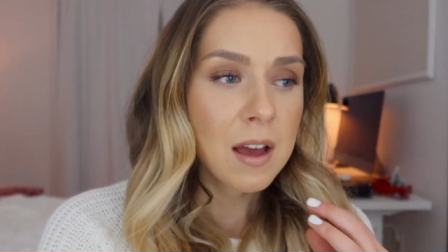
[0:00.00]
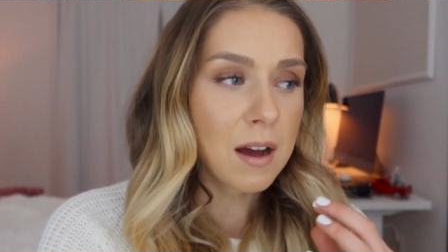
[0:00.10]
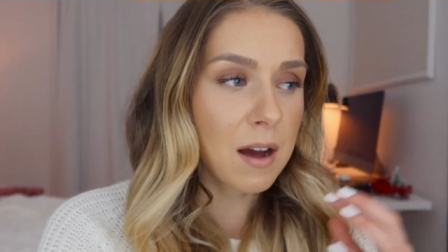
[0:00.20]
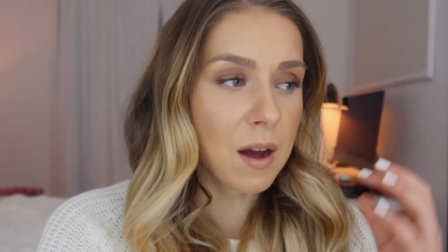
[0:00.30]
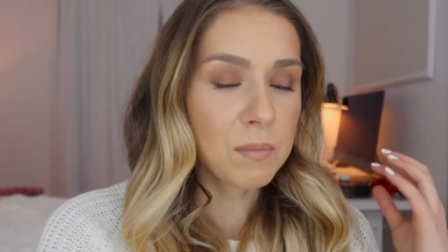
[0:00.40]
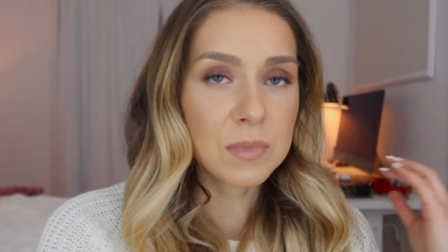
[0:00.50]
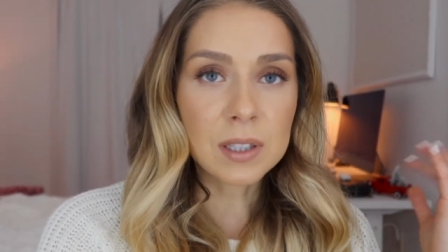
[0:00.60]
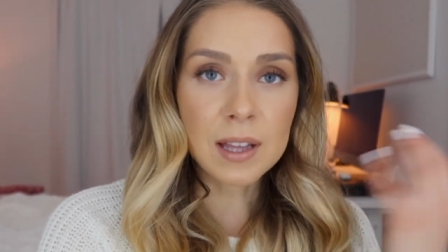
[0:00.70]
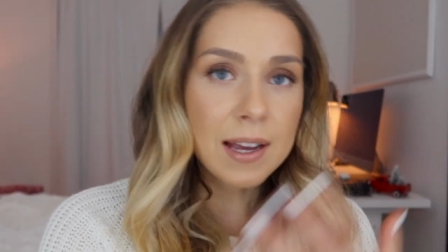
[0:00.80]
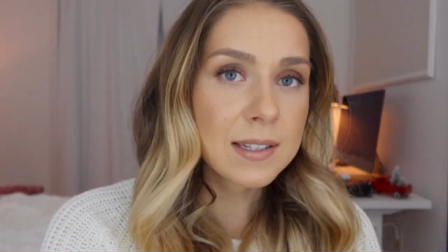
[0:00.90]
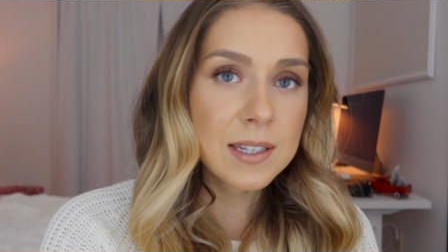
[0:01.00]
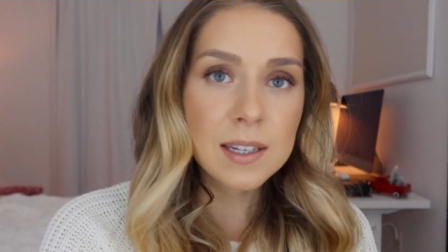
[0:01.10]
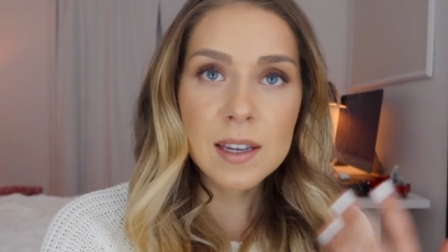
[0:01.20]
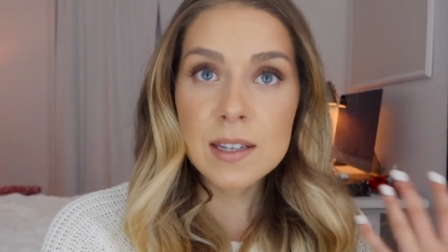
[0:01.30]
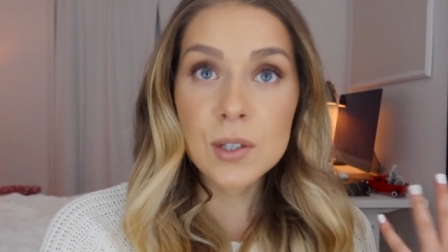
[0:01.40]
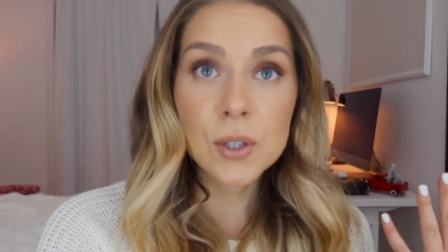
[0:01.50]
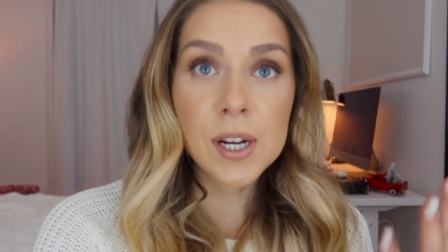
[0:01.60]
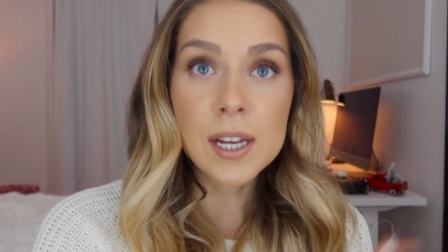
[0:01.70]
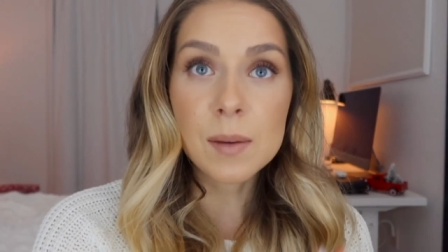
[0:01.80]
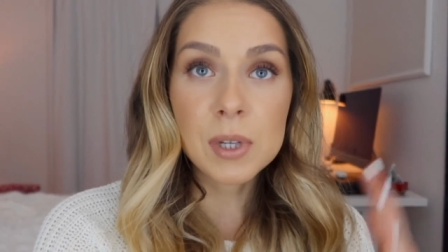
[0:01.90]
Um, the lasting is
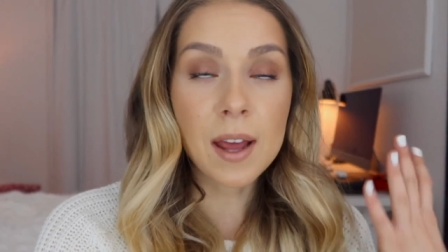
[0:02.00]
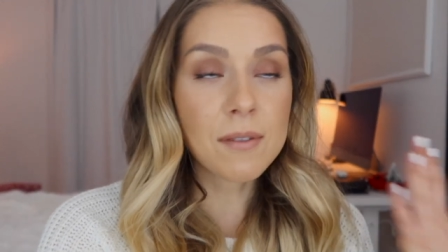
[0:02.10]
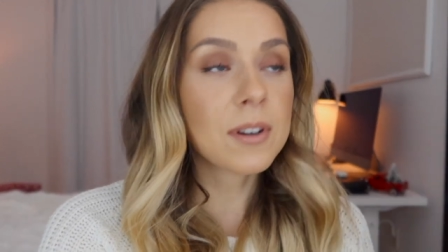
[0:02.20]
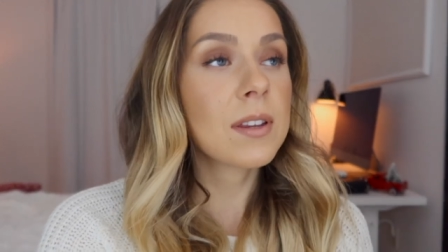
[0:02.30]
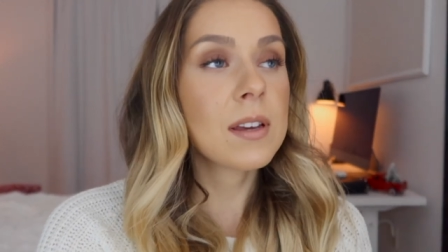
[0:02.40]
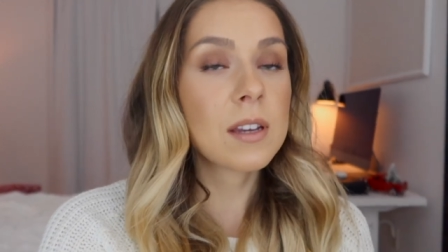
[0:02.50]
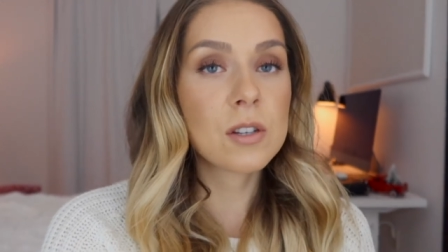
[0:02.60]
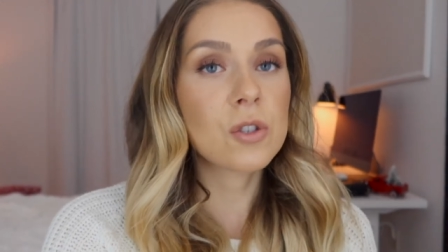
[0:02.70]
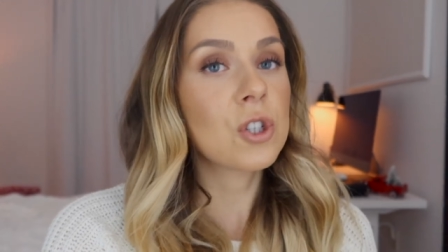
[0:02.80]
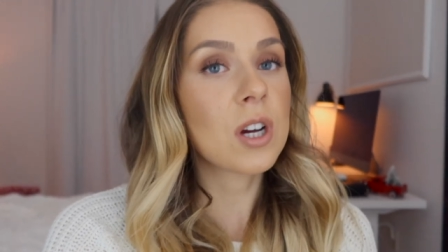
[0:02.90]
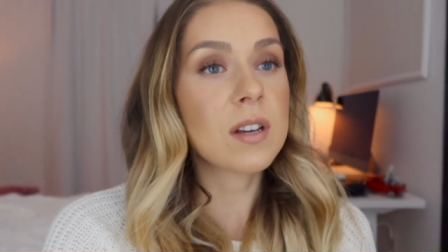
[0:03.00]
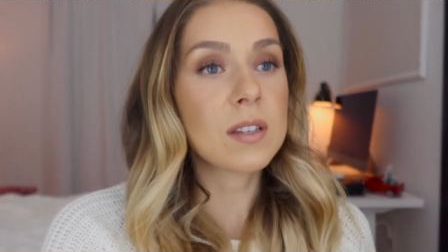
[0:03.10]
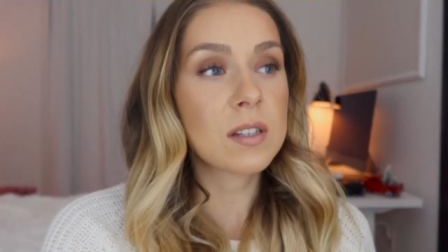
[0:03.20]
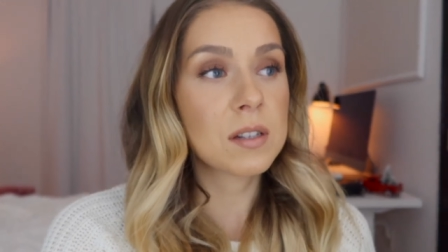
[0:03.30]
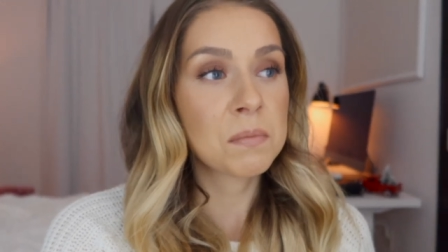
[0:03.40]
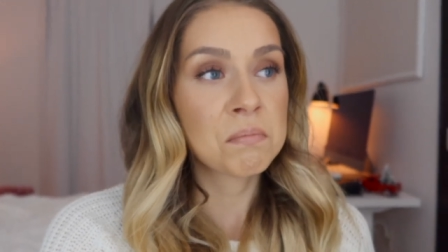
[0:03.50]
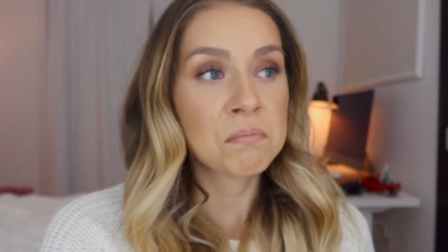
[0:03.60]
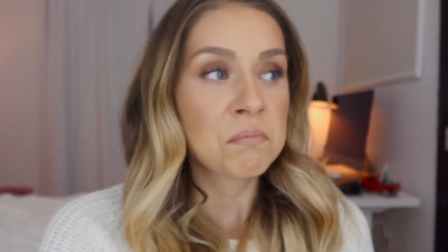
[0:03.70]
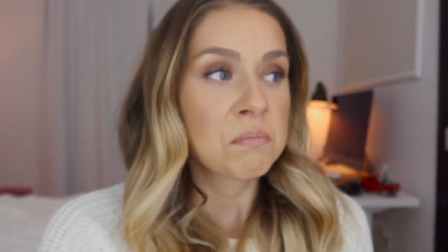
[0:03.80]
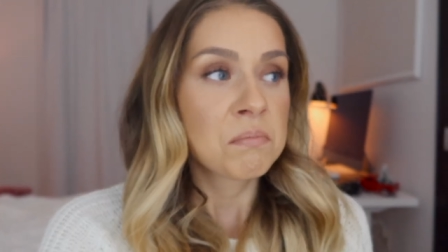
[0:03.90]
great. I mean, everything is just
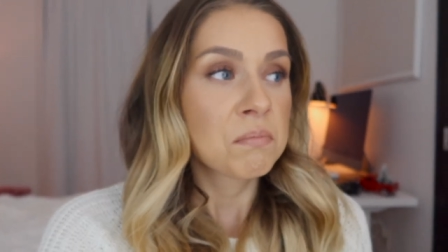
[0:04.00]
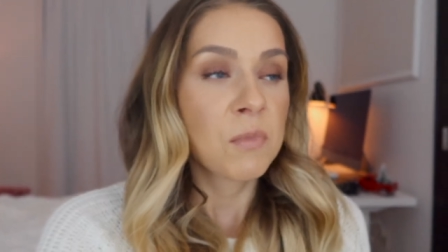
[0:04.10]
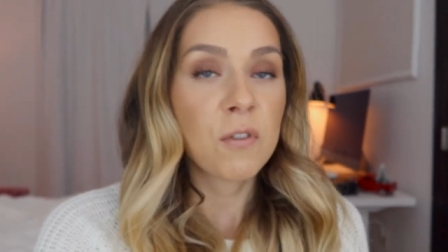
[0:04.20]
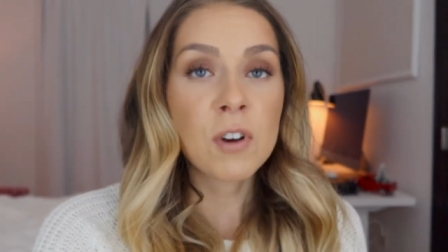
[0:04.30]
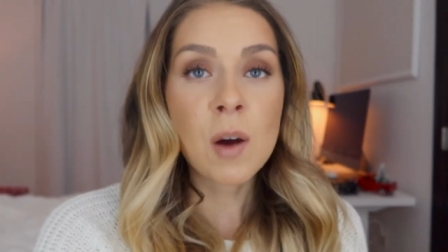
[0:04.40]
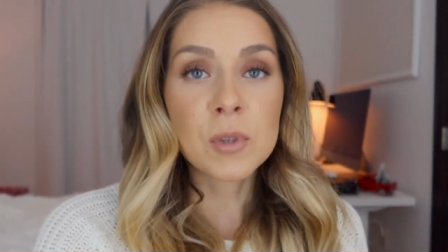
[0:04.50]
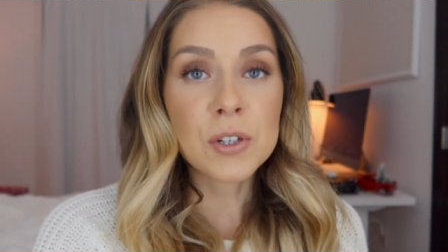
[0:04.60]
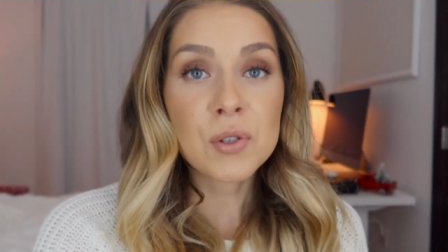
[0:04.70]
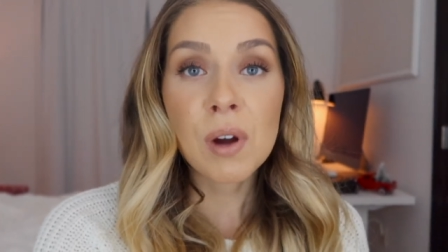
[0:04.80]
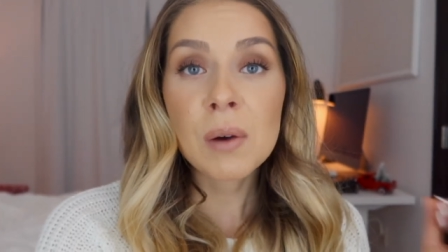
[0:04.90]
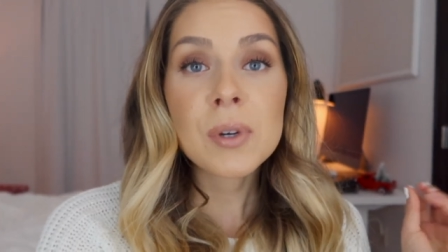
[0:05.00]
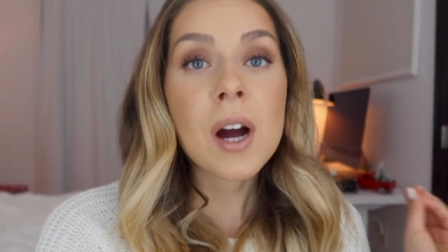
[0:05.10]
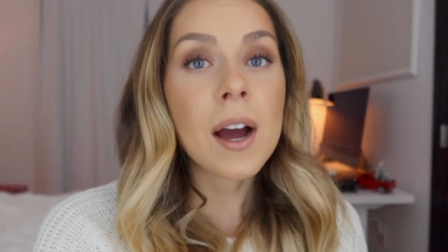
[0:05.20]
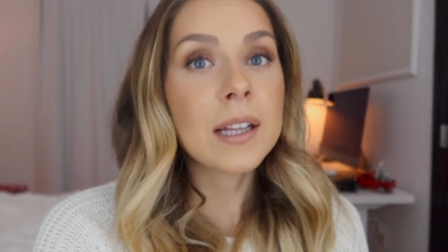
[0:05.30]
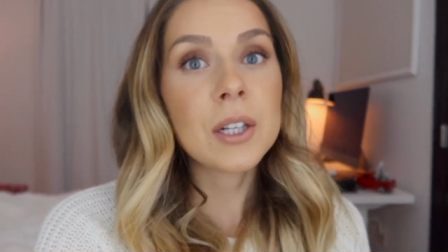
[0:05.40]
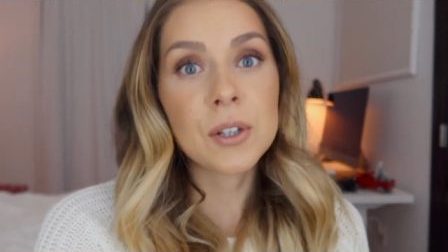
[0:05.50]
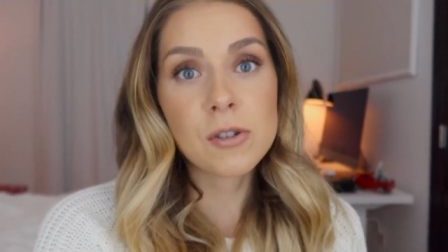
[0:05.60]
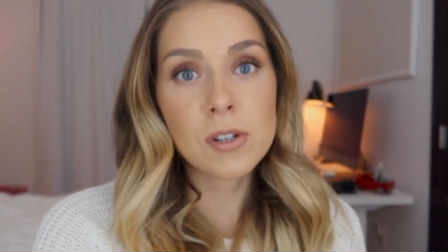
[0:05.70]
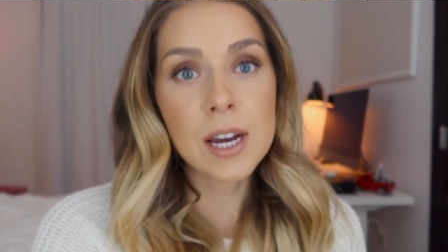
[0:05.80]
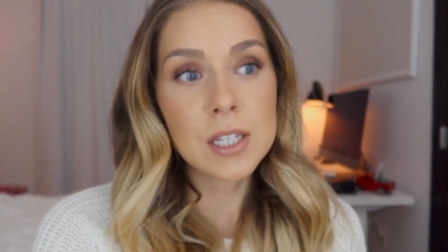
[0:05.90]
phenomenal. So I would highly
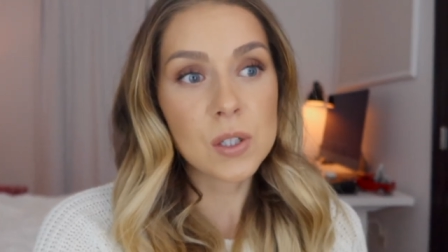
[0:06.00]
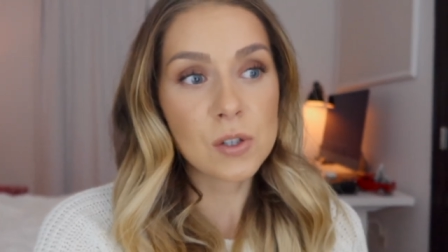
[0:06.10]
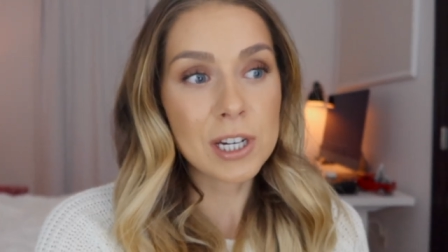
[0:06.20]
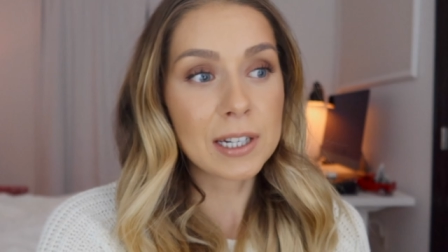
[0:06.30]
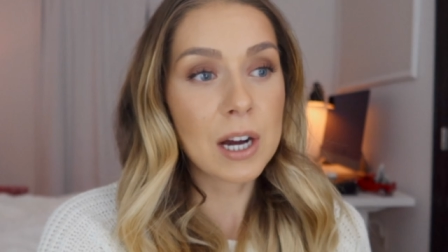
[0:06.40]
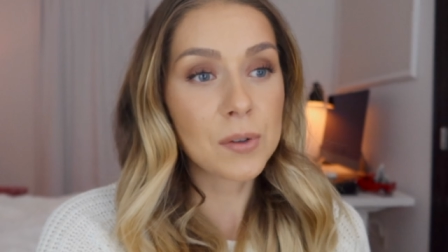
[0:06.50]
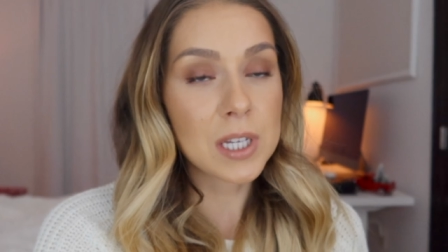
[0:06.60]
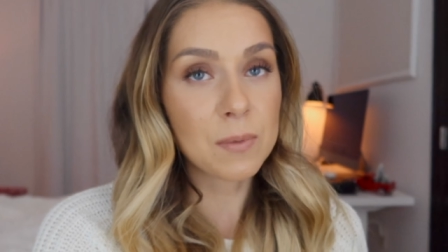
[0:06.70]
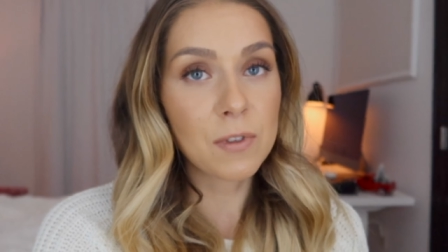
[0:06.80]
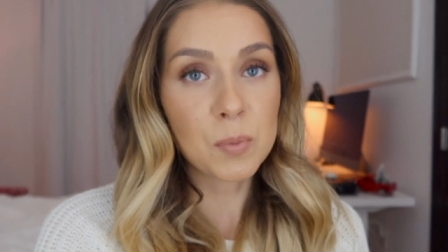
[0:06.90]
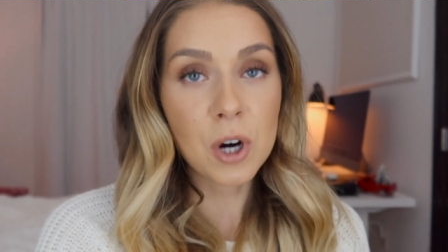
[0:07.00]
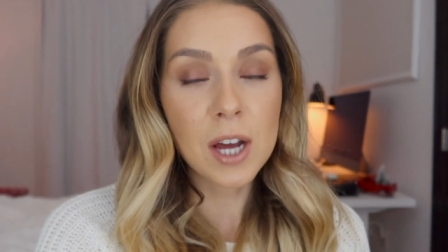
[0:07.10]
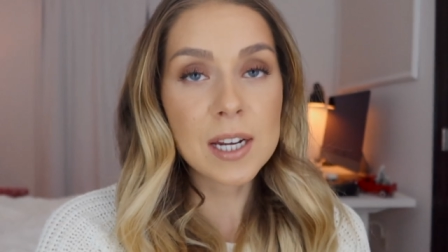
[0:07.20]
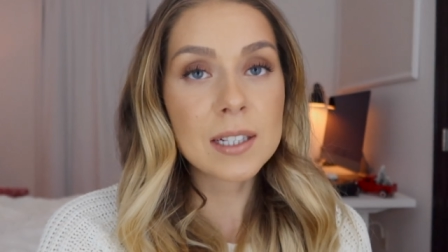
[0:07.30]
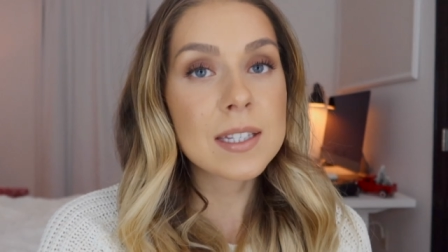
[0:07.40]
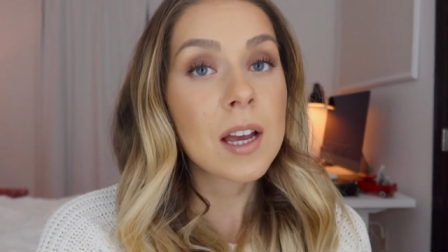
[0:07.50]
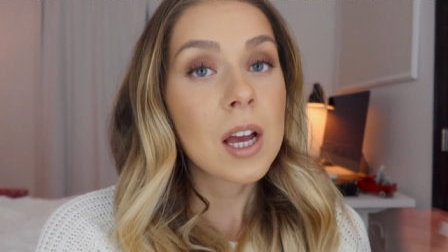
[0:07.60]
urge you guys to check out some of the products.